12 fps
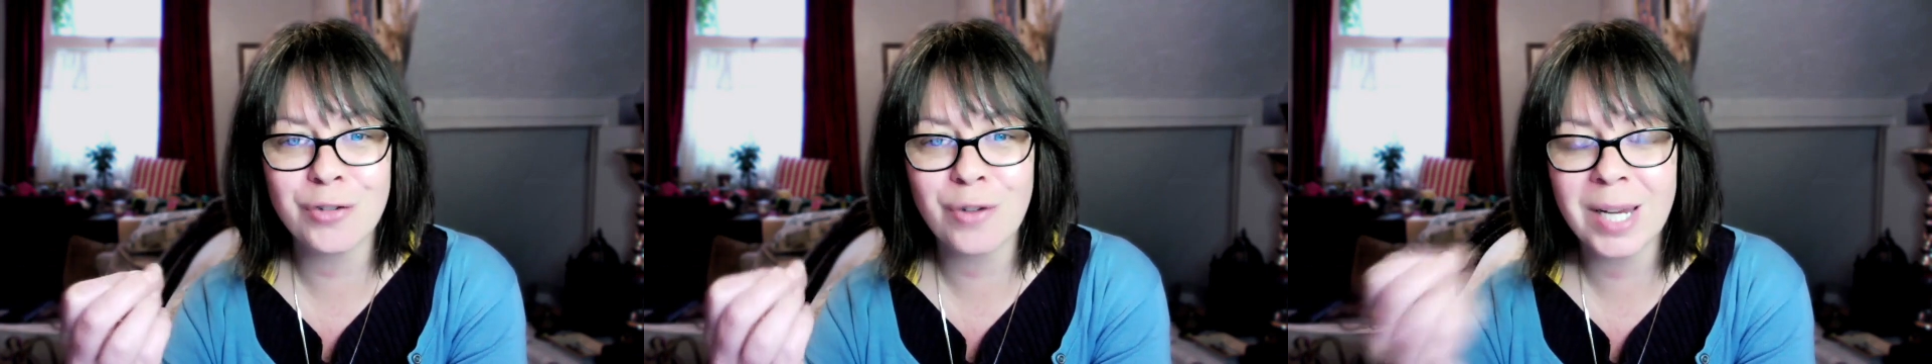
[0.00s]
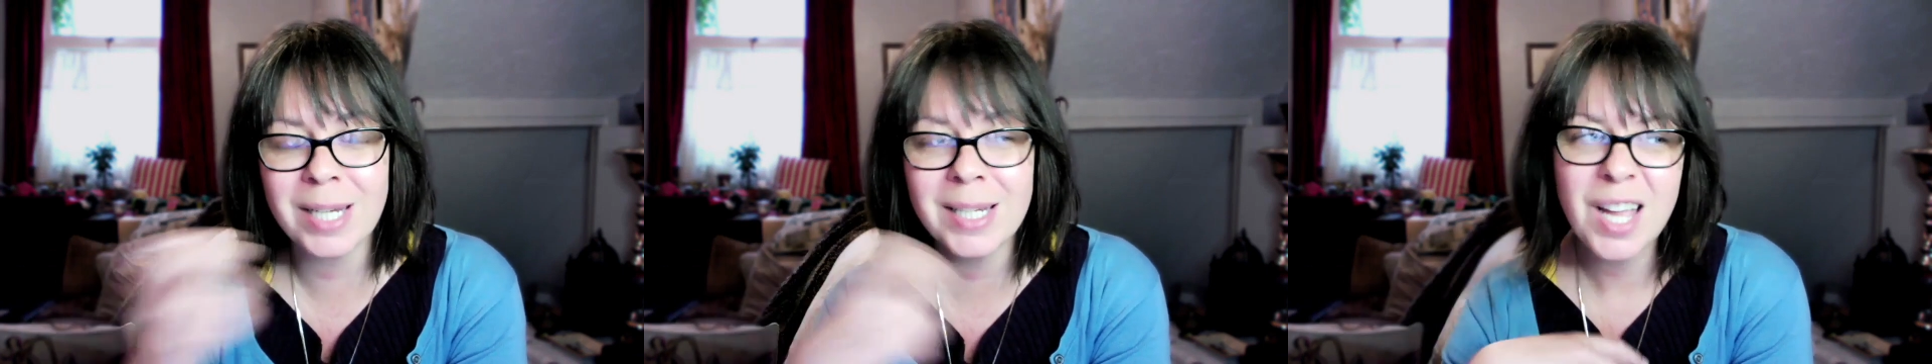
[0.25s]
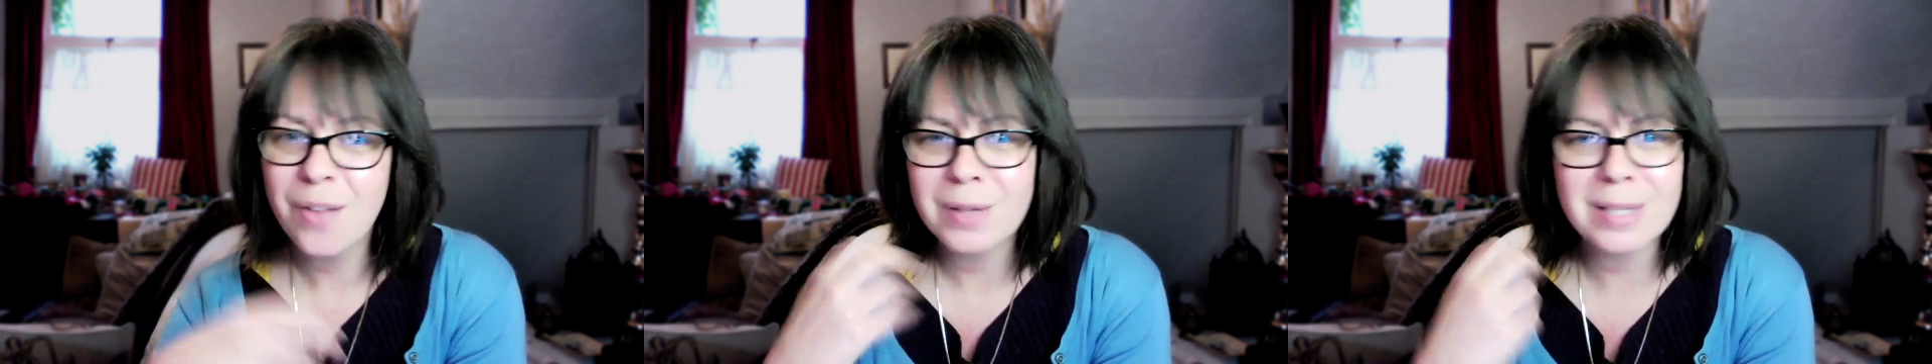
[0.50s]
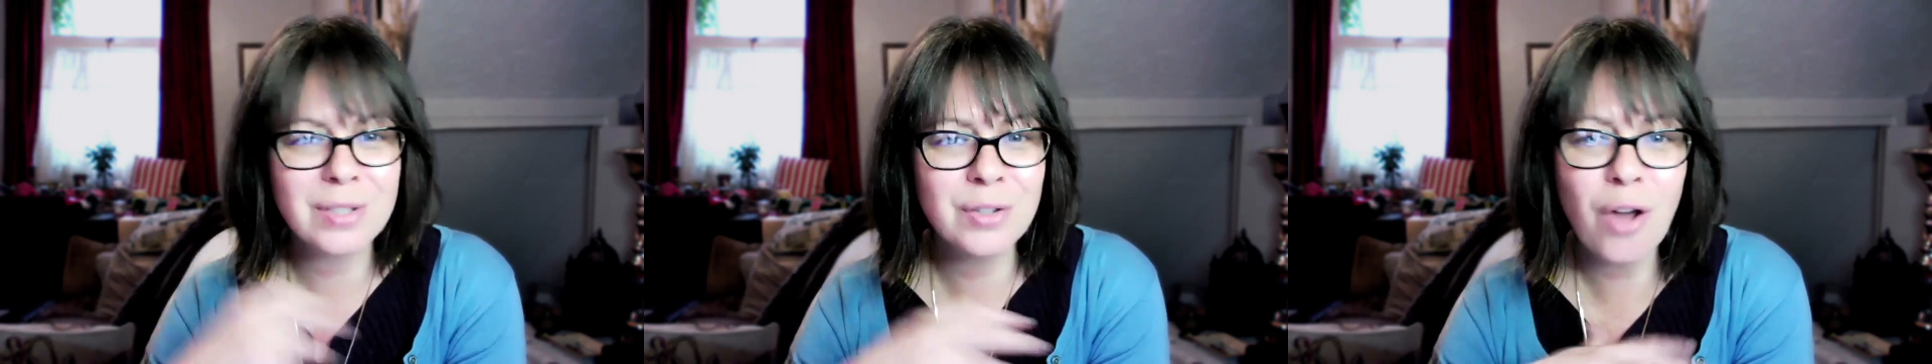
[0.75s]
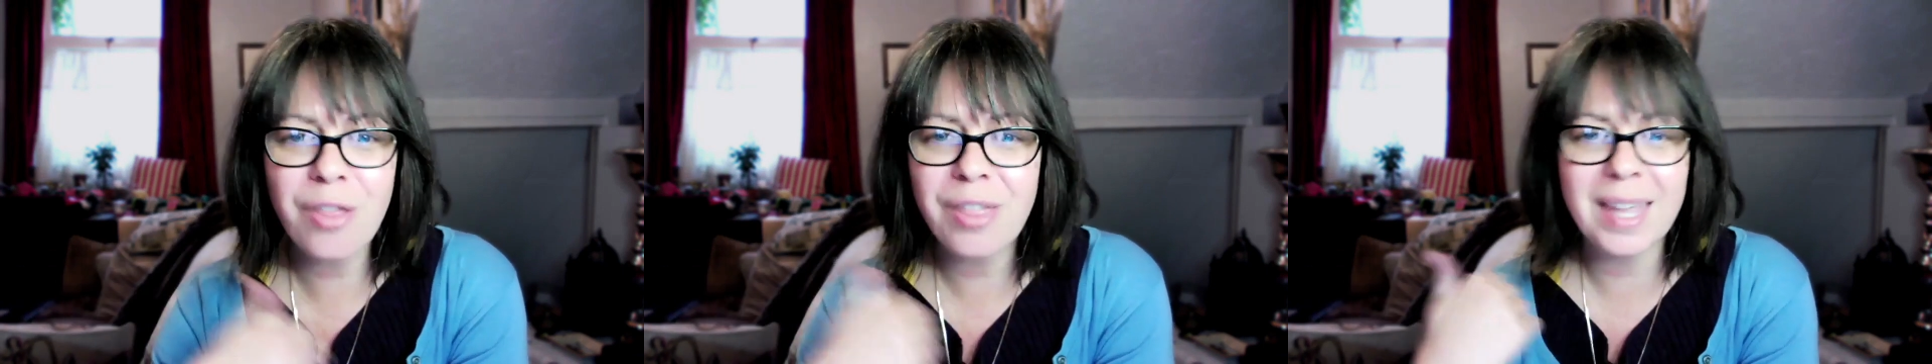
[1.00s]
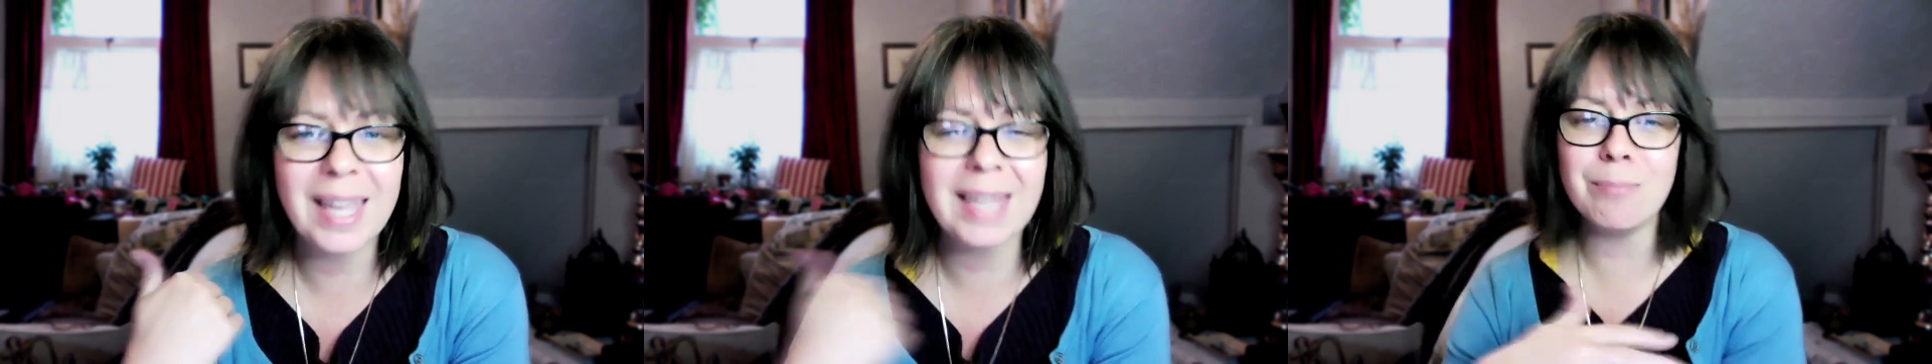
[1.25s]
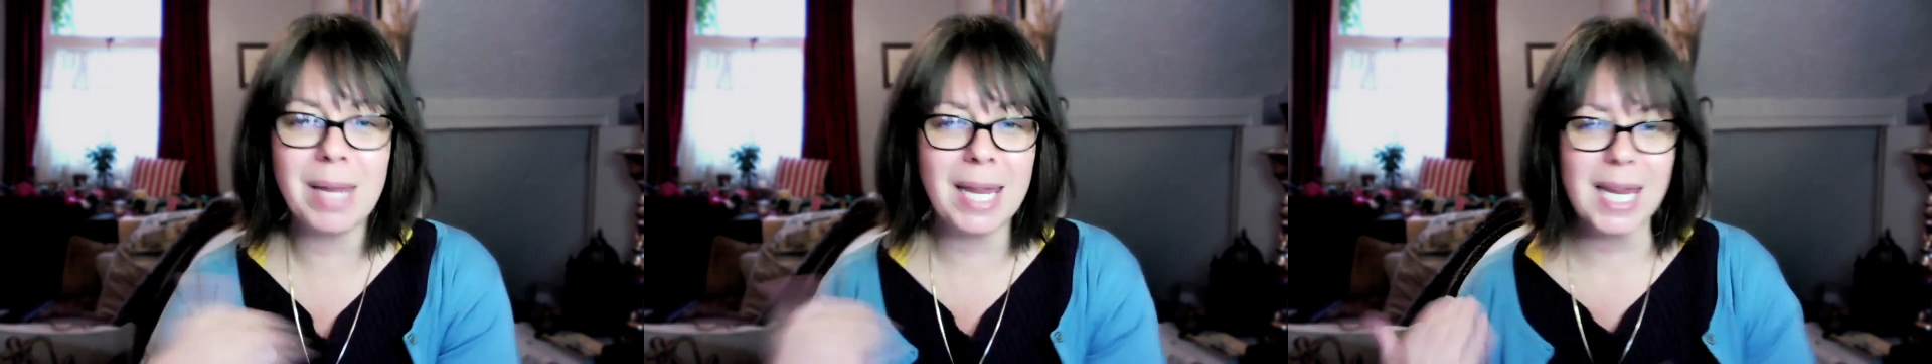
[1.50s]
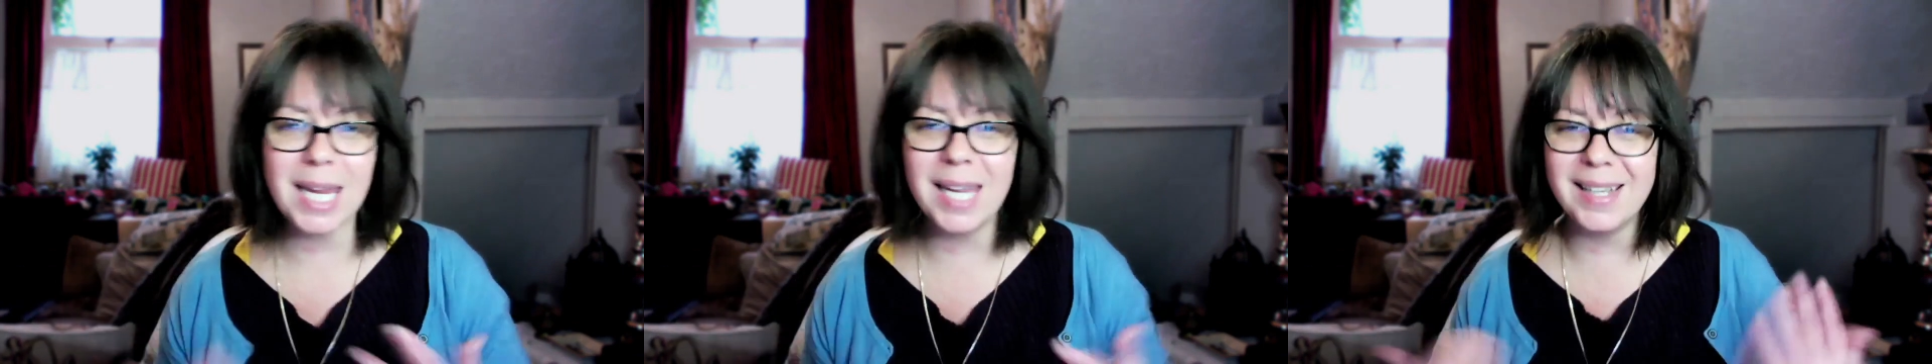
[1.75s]
right? There's nothing in
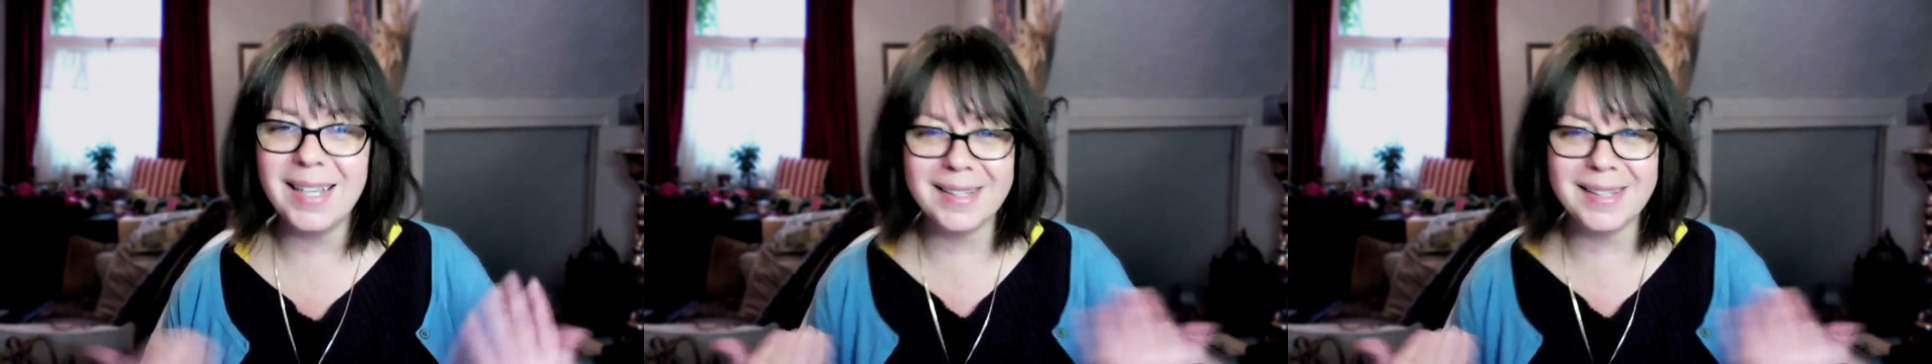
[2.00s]
me.